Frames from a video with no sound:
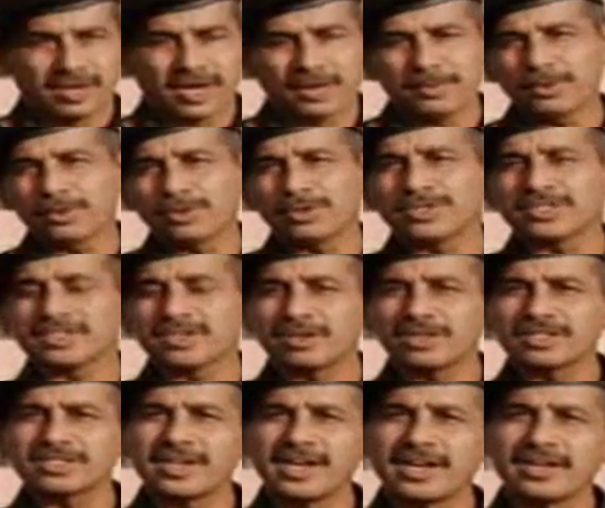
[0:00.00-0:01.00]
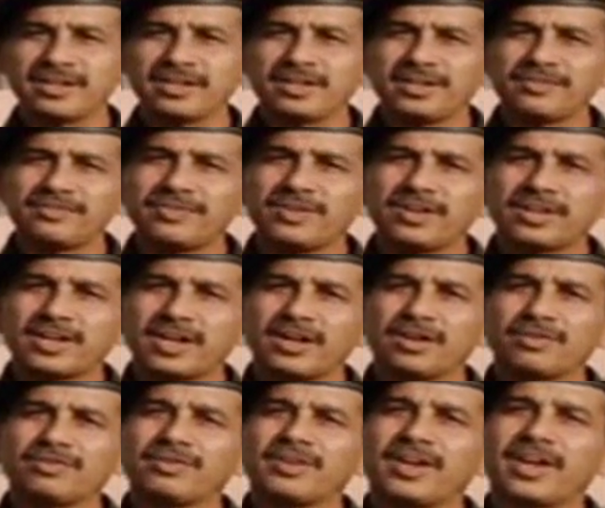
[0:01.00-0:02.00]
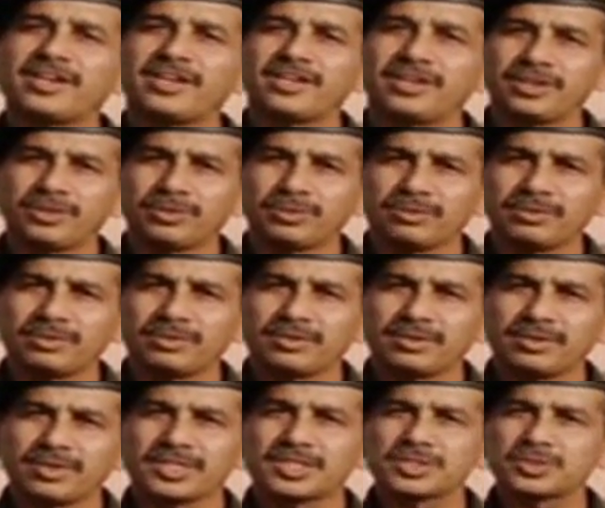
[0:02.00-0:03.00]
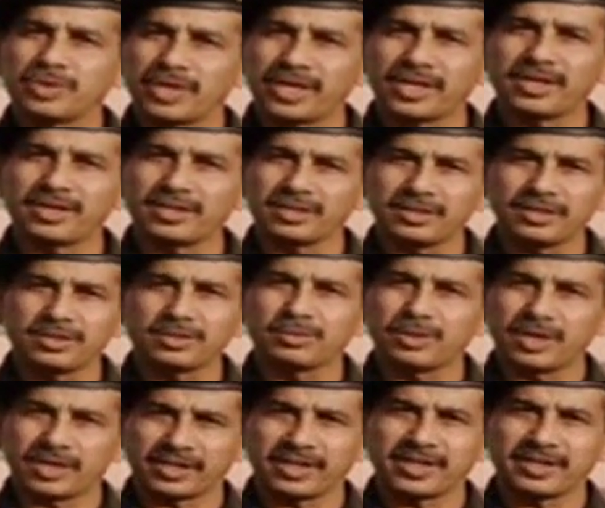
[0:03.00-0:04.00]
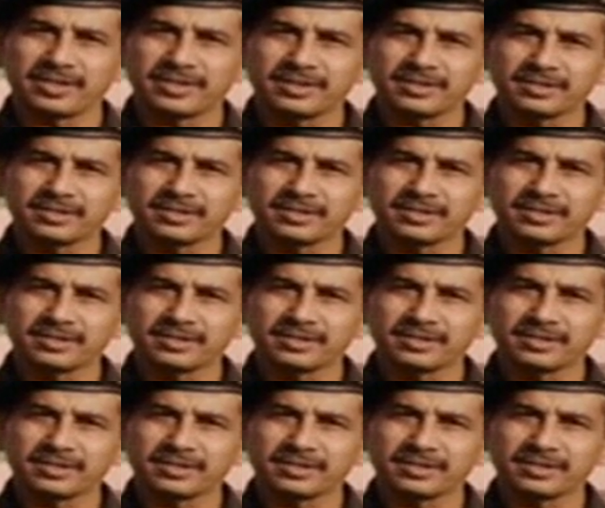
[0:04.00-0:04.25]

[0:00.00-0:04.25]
Armored Corps has got a slightly different kind of an attitude, a swagger to our gait.